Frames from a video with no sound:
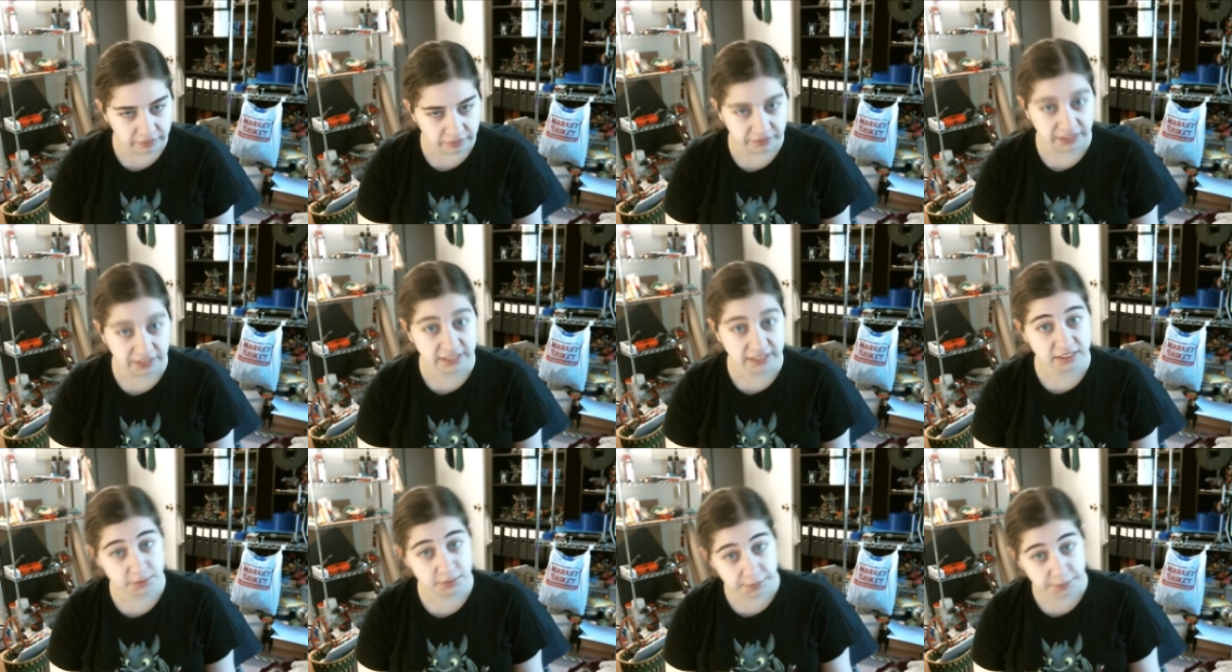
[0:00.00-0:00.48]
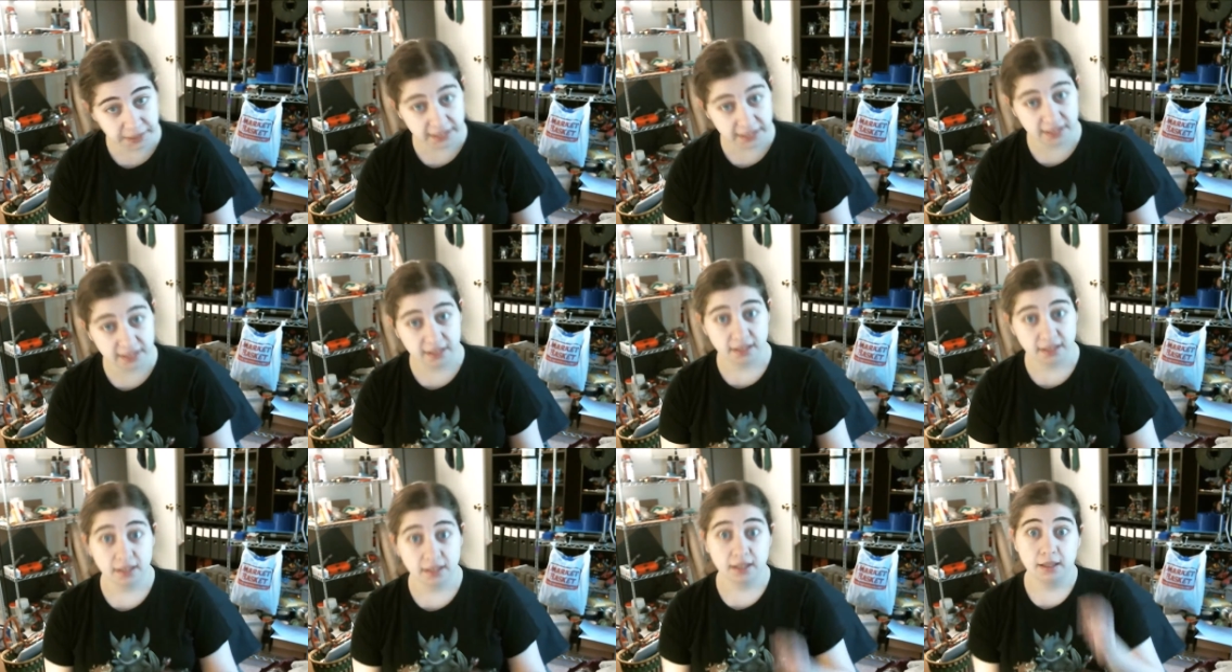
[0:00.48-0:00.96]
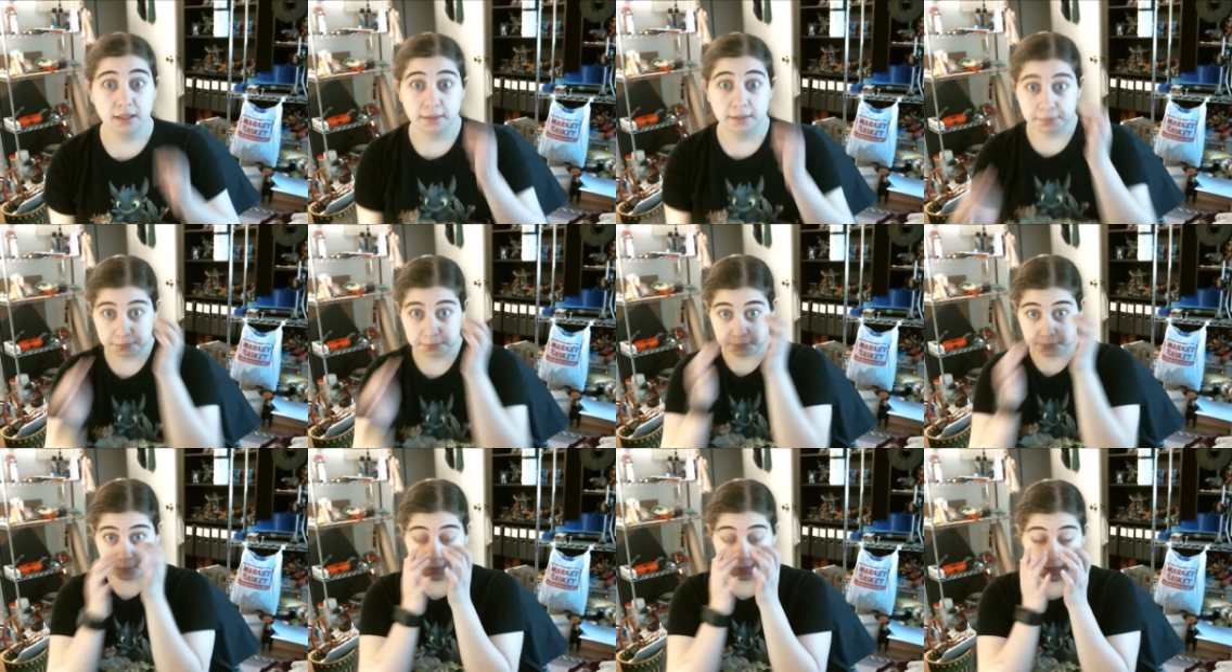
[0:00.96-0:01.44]
can speak...
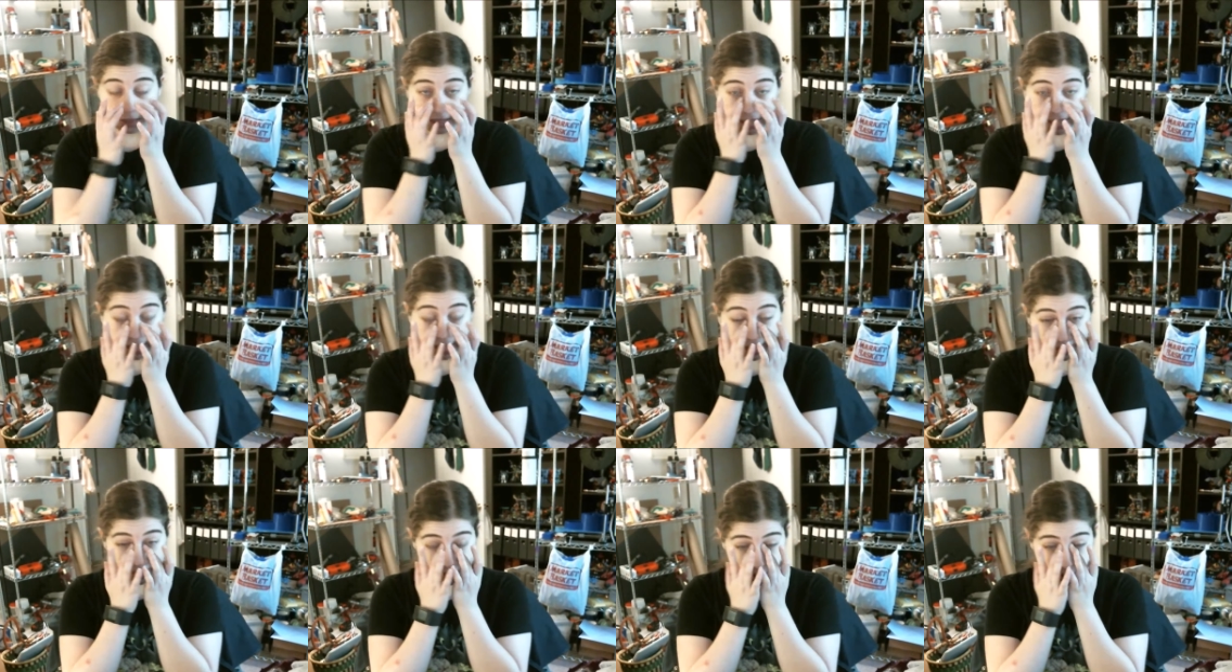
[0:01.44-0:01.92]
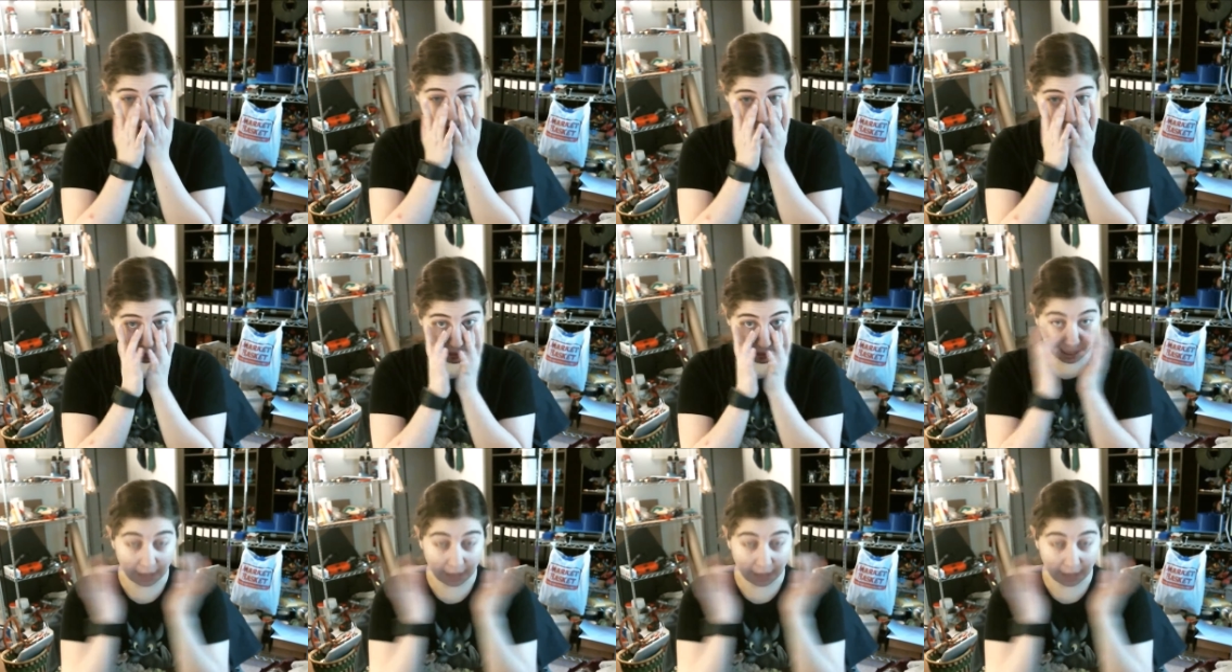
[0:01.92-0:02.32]
He actually